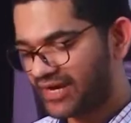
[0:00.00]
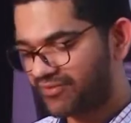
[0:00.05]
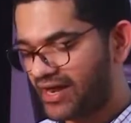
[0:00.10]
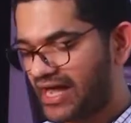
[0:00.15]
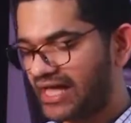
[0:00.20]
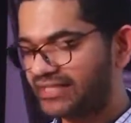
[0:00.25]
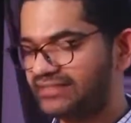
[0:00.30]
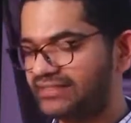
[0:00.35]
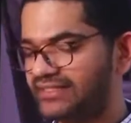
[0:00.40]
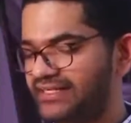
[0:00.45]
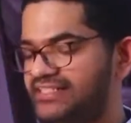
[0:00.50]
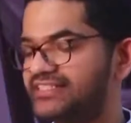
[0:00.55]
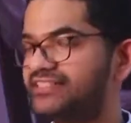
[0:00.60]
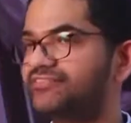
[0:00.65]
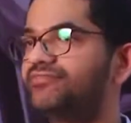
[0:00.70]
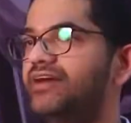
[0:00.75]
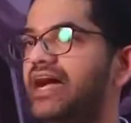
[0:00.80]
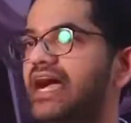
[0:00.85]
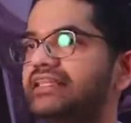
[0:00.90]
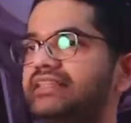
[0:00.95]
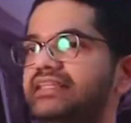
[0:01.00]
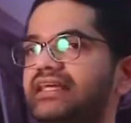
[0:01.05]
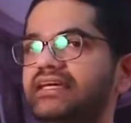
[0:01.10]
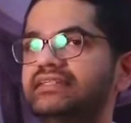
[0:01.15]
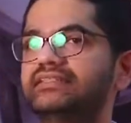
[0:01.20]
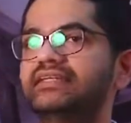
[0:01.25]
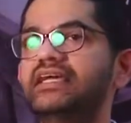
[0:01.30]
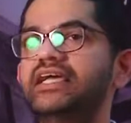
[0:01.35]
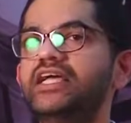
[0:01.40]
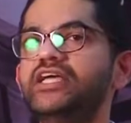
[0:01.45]
rather, is the fact
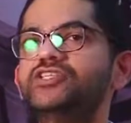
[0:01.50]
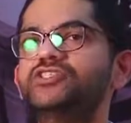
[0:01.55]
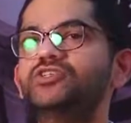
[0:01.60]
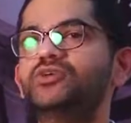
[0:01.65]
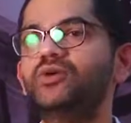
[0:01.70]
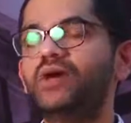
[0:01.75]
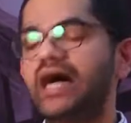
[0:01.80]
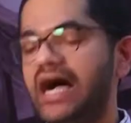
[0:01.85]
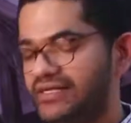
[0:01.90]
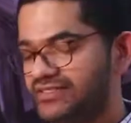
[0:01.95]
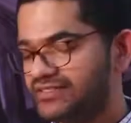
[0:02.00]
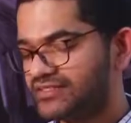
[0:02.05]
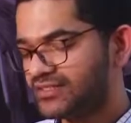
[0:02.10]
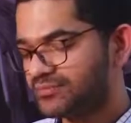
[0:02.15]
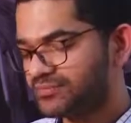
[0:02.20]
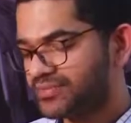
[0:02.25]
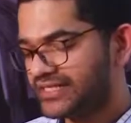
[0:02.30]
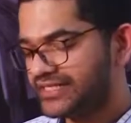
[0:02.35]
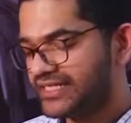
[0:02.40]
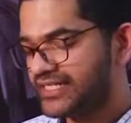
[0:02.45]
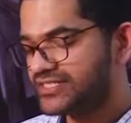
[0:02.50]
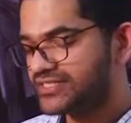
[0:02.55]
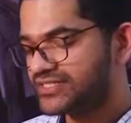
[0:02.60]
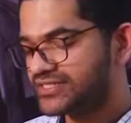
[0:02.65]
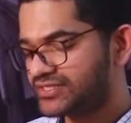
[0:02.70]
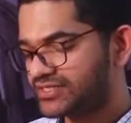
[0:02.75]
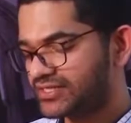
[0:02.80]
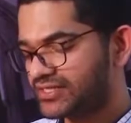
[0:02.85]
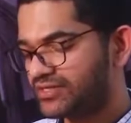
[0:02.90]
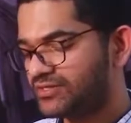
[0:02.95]
that under the
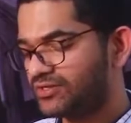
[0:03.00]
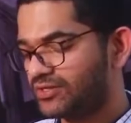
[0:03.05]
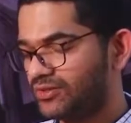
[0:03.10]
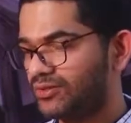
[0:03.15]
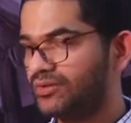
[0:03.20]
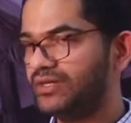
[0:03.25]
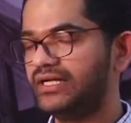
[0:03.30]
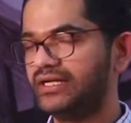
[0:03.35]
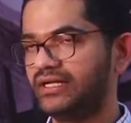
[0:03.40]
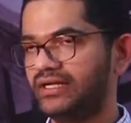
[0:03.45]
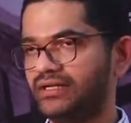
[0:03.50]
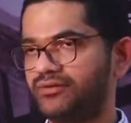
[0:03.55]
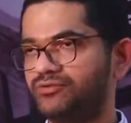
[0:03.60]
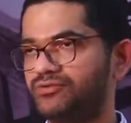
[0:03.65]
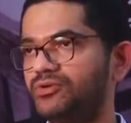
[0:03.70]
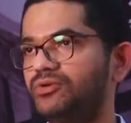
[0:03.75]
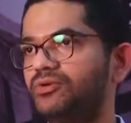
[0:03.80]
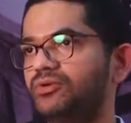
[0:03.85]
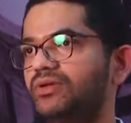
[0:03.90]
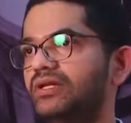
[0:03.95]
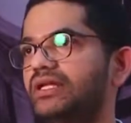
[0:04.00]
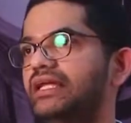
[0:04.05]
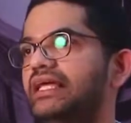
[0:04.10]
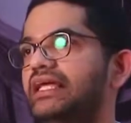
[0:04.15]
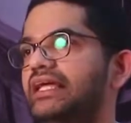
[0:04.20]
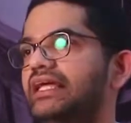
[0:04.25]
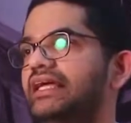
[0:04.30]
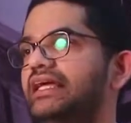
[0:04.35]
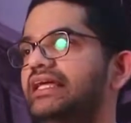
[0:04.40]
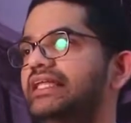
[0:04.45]
British colonial rule,
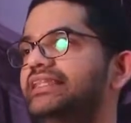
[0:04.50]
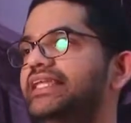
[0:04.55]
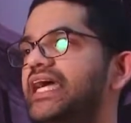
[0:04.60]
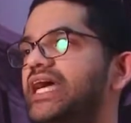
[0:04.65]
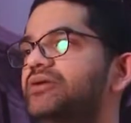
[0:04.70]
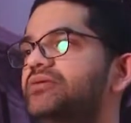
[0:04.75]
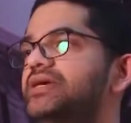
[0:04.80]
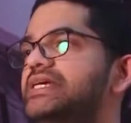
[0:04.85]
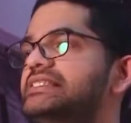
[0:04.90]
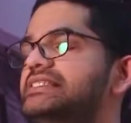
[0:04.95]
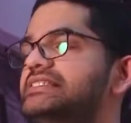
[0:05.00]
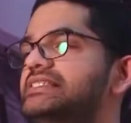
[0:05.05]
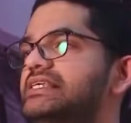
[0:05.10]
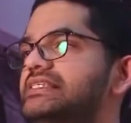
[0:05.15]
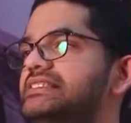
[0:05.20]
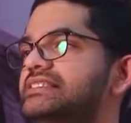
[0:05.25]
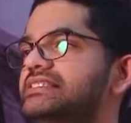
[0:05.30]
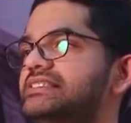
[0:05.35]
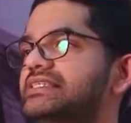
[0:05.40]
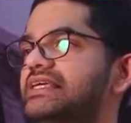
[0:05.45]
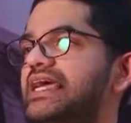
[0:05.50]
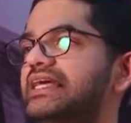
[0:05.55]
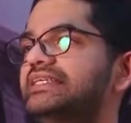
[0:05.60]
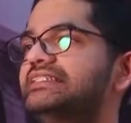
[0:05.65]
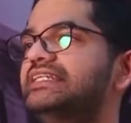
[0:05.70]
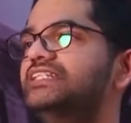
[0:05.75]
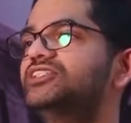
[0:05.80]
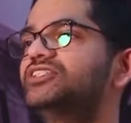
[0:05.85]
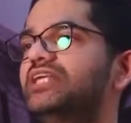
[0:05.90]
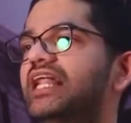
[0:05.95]
there is this
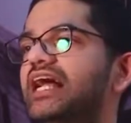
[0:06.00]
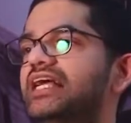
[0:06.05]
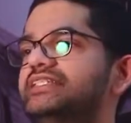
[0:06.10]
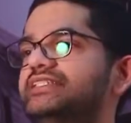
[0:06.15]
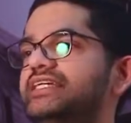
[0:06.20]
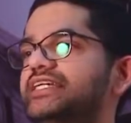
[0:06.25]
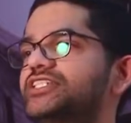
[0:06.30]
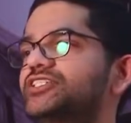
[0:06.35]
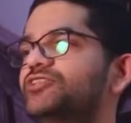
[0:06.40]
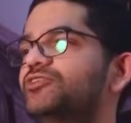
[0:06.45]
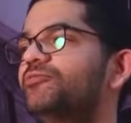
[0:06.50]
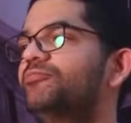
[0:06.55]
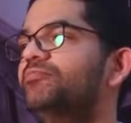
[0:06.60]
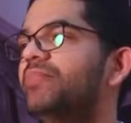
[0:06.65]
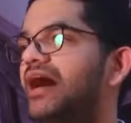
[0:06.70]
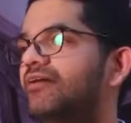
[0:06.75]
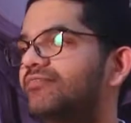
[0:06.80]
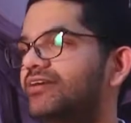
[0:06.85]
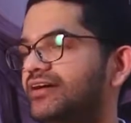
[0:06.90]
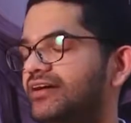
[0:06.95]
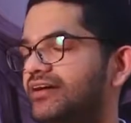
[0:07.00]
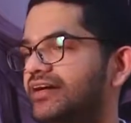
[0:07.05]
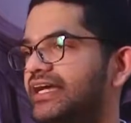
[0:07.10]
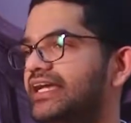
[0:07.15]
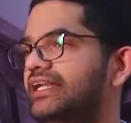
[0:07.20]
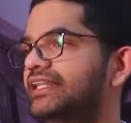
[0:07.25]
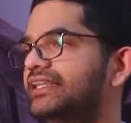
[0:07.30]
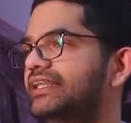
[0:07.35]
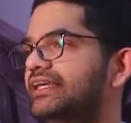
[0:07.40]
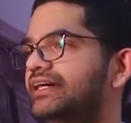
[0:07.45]
essentialization of power
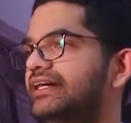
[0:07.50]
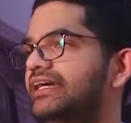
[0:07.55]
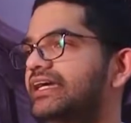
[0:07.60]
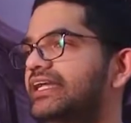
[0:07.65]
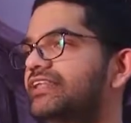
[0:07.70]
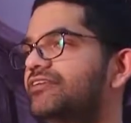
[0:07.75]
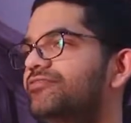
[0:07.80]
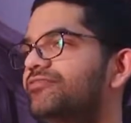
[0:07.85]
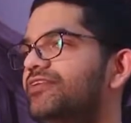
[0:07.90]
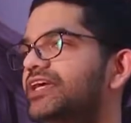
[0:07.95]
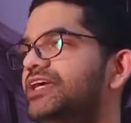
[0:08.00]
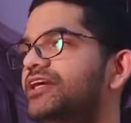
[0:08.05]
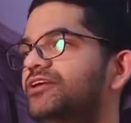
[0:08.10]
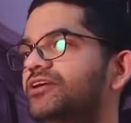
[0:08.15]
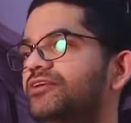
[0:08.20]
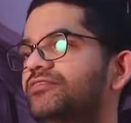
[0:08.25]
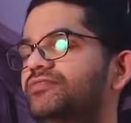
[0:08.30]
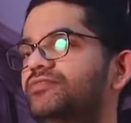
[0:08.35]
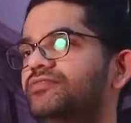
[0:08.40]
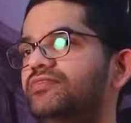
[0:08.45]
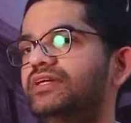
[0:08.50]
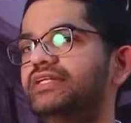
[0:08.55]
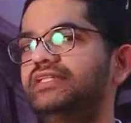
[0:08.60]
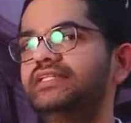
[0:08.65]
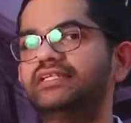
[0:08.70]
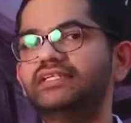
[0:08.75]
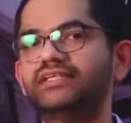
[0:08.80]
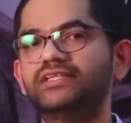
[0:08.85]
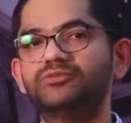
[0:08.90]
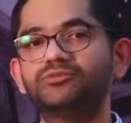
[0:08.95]
in the figure of
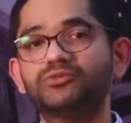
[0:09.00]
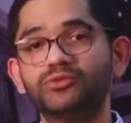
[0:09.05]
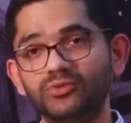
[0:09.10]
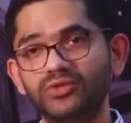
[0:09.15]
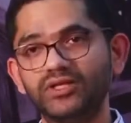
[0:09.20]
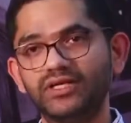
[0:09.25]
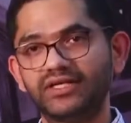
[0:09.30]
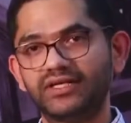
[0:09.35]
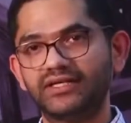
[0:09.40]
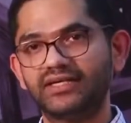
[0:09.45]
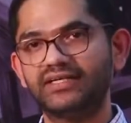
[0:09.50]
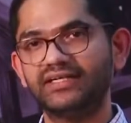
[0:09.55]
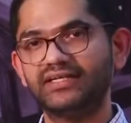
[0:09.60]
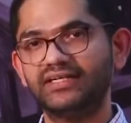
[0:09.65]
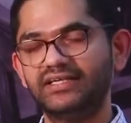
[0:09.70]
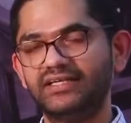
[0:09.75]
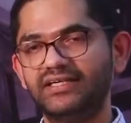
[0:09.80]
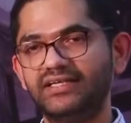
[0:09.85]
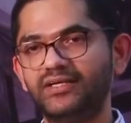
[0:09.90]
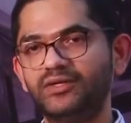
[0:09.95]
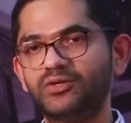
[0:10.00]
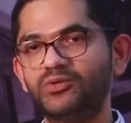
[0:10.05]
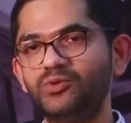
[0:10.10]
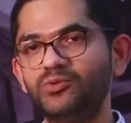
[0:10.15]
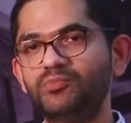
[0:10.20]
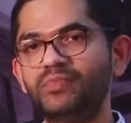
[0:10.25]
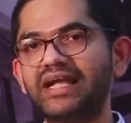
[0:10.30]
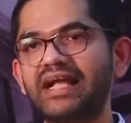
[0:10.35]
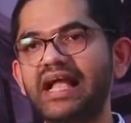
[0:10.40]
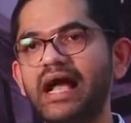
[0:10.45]
the ruler,
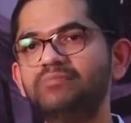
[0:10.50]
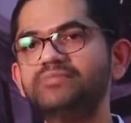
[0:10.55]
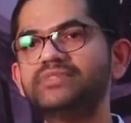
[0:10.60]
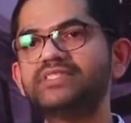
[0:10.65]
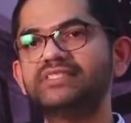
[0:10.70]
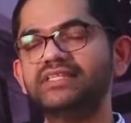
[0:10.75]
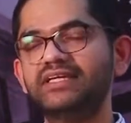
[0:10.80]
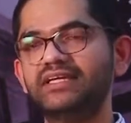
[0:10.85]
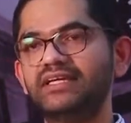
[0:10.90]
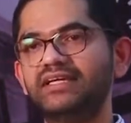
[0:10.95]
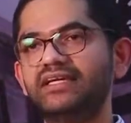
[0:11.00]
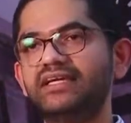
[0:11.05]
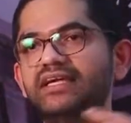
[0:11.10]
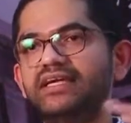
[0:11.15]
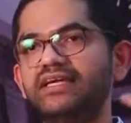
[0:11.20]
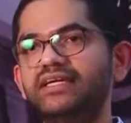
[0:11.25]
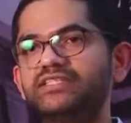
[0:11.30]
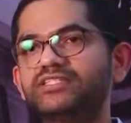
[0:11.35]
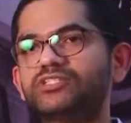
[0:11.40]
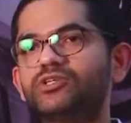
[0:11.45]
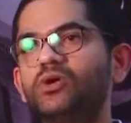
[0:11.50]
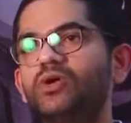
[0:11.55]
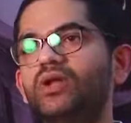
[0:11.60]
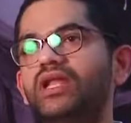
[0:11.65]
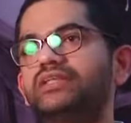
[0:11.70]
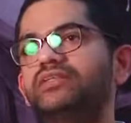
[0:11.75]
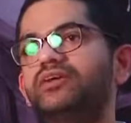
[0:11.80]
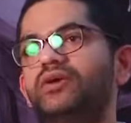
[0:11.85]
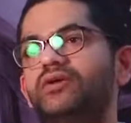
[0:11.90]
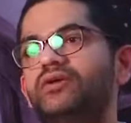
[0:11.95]
who becomes the
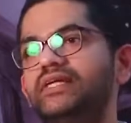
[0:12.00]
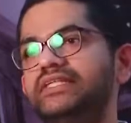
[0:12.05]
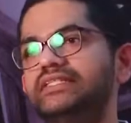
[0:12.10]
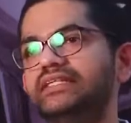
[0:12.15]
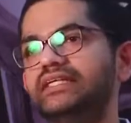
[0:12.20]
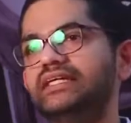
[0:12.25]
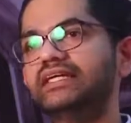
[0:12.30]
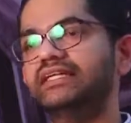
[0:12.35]
sole authority